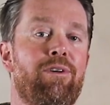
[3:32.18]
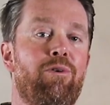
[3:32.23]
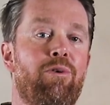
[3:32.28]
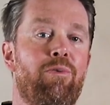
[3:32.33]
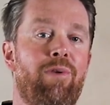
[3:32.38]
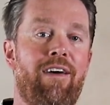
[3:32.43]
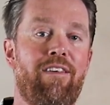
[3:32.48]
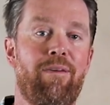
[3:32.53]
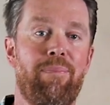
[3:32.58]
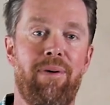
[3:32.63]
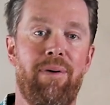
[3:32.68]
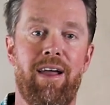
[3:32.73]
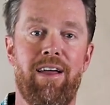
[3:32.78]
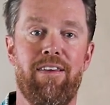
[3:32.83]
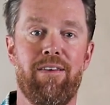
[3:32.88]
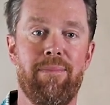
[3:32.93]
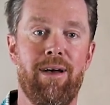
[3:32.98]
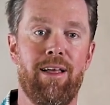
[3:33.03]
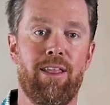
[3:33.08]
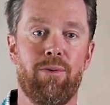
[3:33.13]
who would rather pay
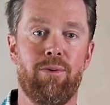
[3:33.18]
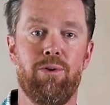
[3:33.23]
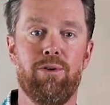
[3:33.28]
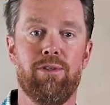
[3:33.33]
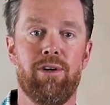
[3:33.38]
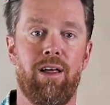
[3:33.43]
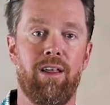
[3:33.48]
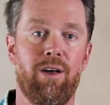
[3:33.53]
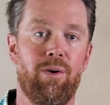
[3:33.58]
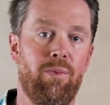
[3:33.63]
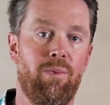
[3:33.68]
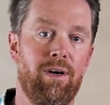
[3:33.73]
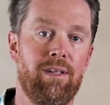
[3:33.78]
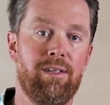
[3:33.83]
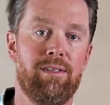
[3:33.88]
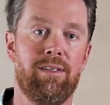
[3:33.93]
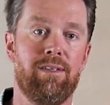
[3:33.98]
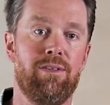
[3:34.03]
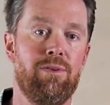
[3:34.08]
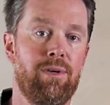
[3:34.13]
the Melloroos all at
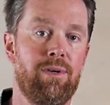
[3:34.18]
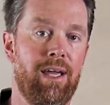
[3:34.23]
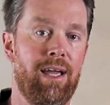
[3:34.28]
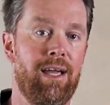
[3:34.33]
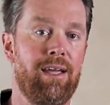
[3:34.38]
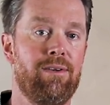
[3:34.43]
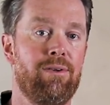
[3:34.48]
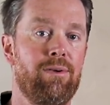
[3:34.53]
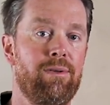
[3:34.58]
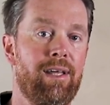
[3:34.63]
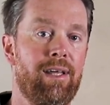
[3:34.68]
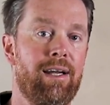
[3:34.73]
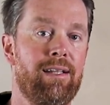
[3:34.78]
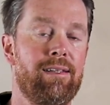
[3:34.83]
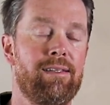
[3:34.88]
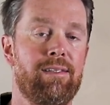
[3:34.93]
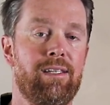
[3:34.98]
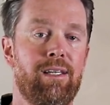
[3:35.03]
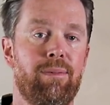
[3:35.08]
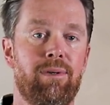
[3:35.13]
once, you can do that
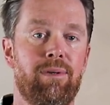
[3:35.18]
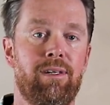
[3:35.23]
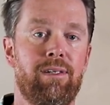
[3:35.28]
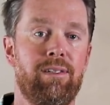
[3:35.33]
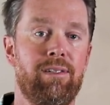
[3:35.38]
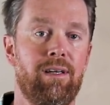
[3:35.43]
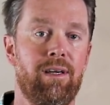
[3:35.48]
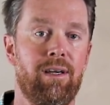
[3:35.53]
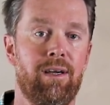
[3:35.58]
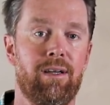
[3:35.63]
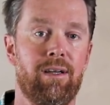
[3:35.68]
in Seabridge.